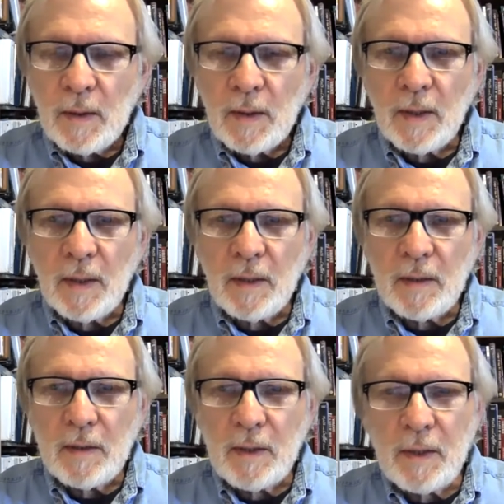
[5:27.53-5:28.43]

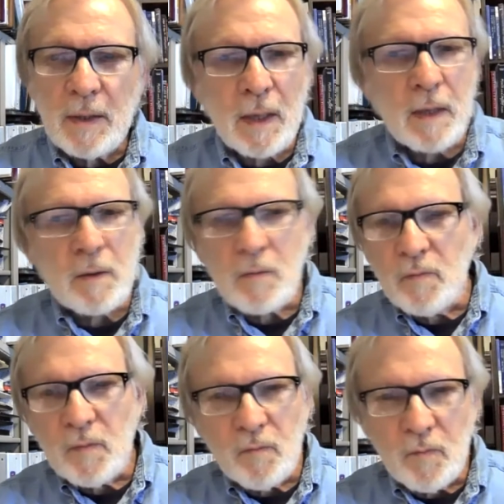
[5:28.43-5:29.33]
And he had
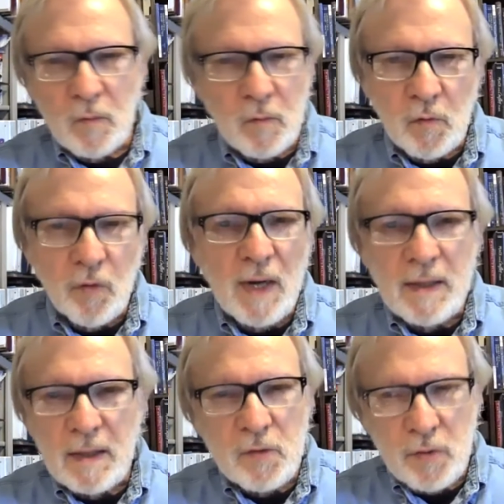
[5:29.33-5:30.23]
great
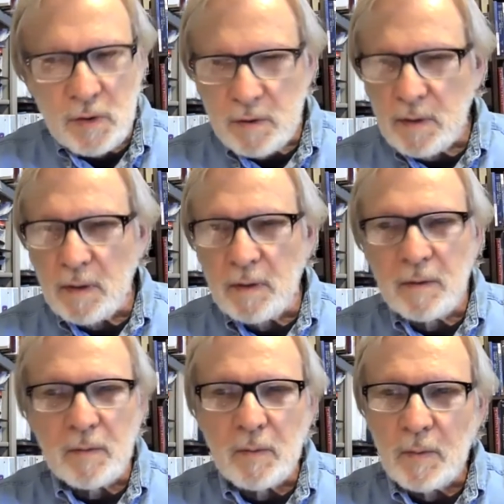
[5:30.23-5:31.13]
interest
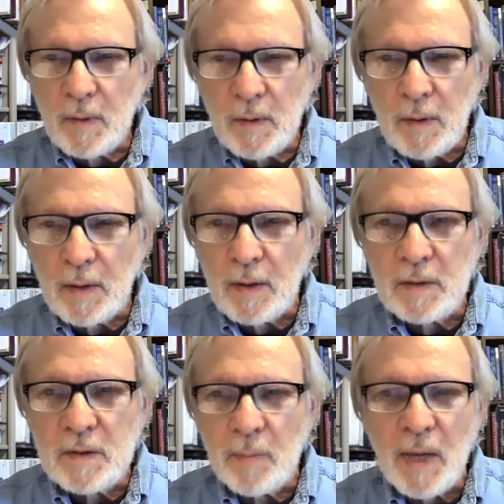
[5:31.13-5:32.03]
in uh,
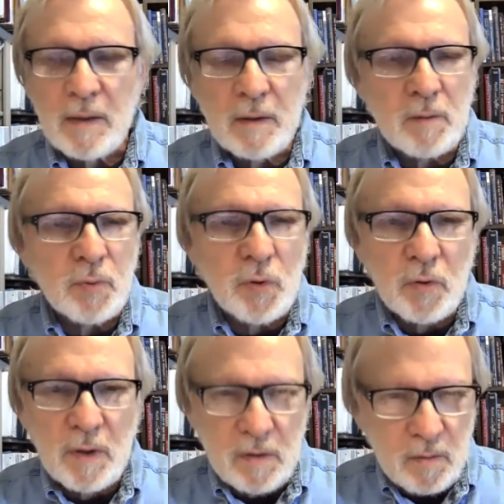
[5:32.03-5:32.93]
Tibetan
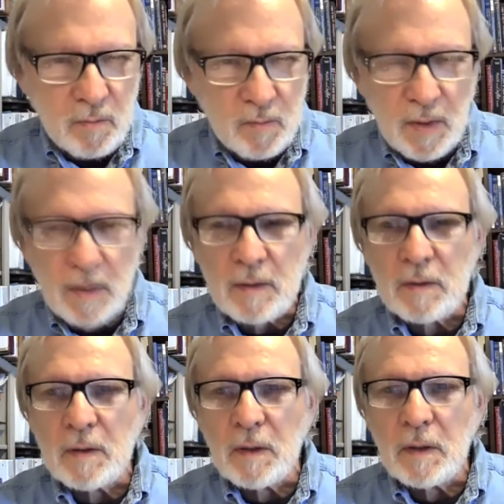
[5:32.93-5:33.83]
Buddhism.
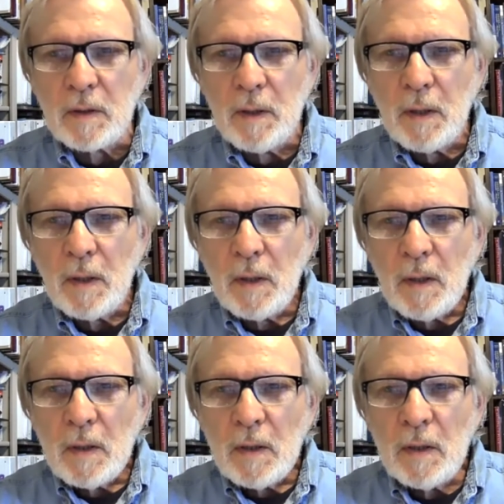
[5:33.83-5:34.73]
And uh,
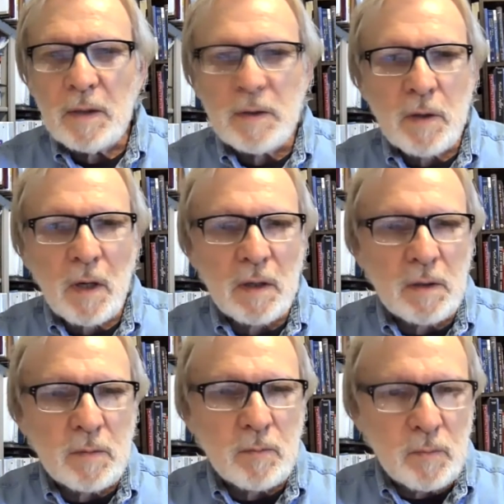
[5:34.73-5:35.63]
he
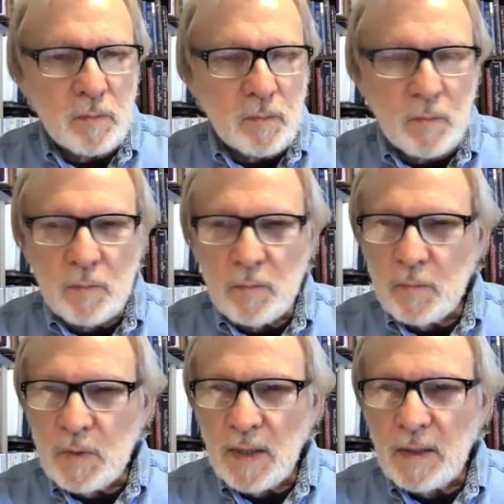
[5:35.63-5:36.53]
started
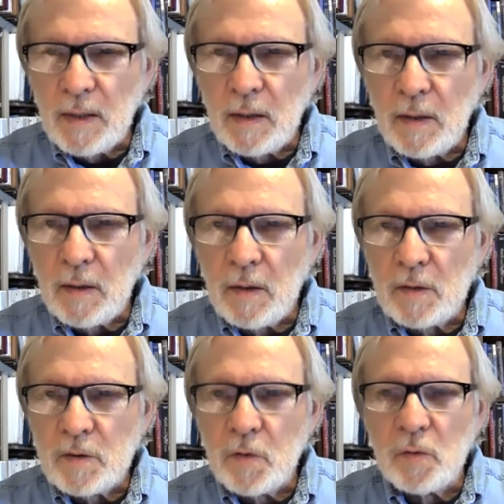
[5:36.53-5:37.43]
taking uh,
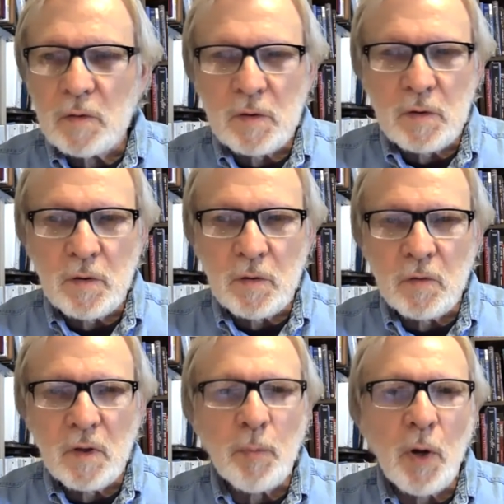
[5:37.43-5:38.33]
students to
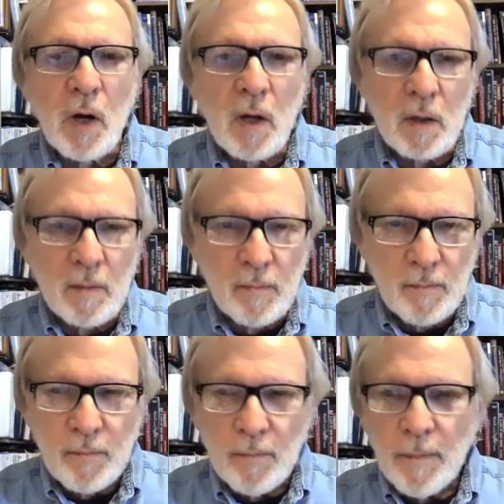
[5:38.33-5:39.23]
Nepal,
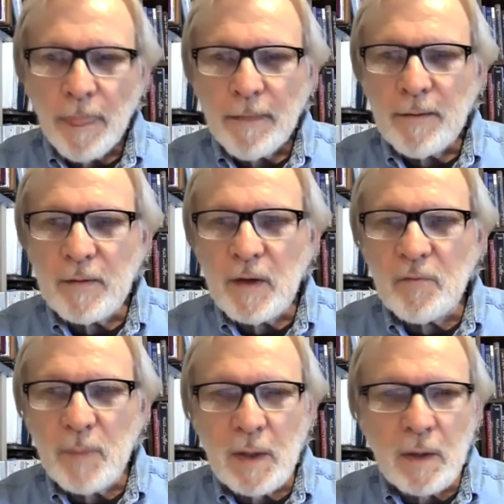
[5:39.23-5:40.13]
and they've
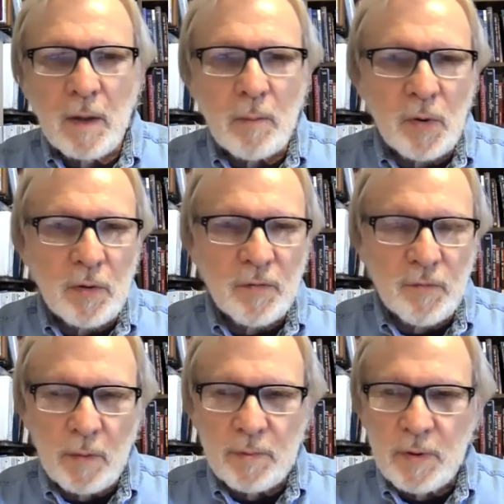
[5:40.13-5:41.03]
made a number of
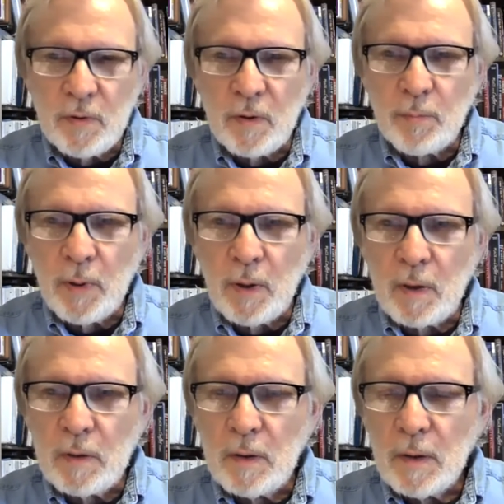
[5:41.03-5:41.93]
trips to Nepal.